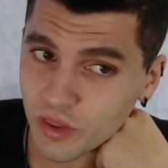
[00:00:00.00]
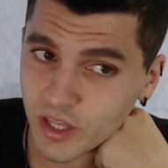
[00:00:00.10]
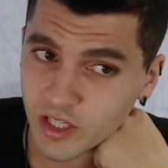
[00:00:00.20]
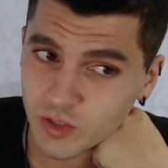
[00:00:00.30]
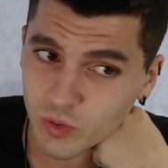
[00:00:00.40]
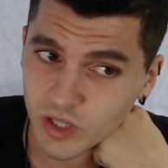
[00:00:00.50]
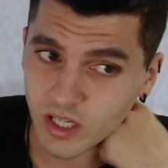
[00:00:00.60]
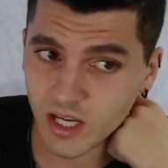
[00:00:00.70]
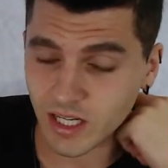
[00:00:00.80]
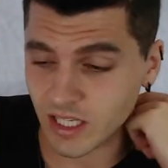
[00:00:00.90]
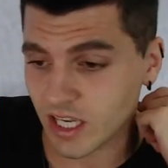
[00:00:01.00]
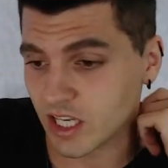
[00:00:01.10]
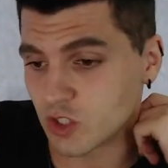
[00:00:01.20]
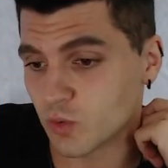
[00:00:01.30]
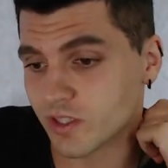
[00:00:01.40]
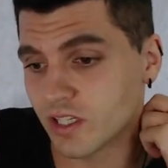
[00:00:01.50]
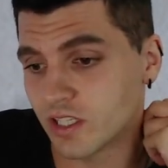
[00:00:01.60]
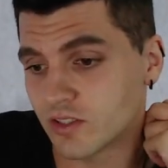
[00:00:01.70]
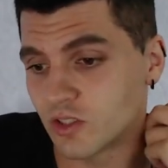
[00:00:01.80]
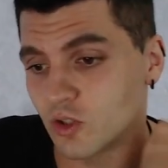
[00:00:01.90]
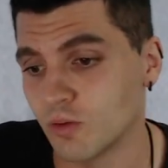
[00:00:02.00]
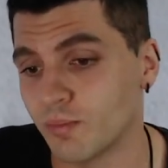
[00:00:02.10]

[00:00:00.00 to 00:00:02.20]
things where they kind of gauge what they need to do,